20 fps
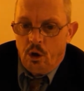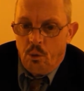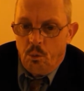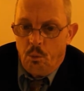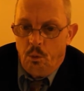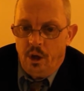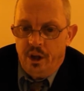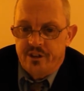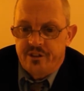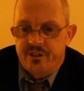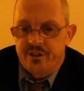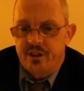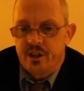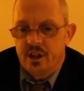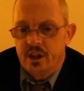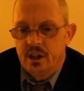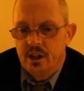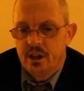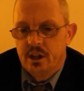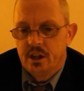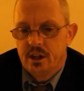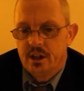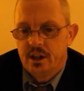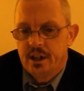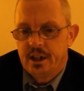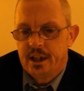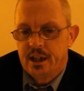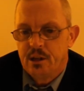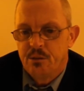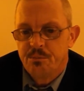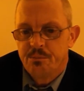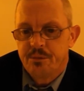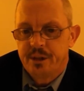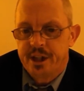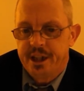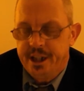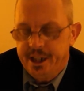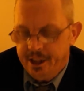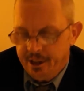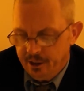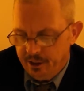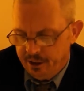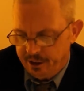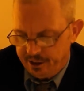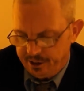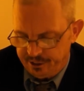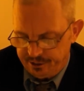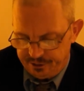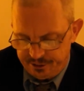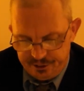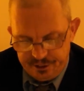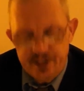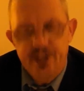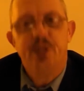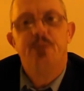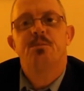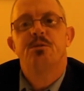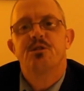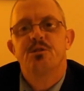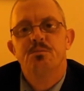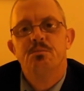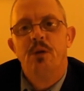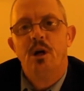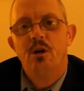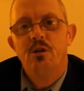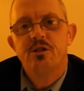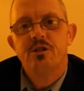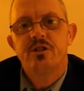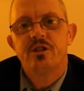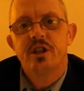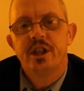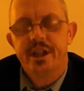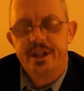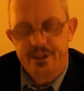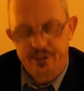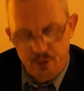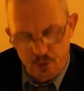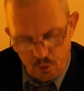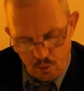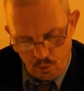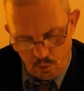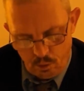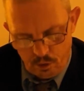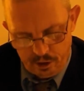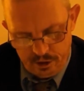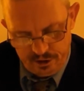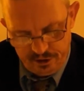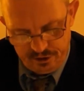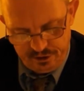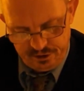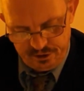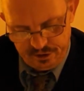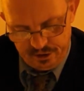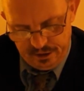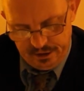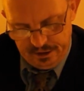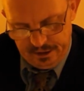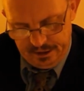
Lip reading: was geared, it seems, mostly towards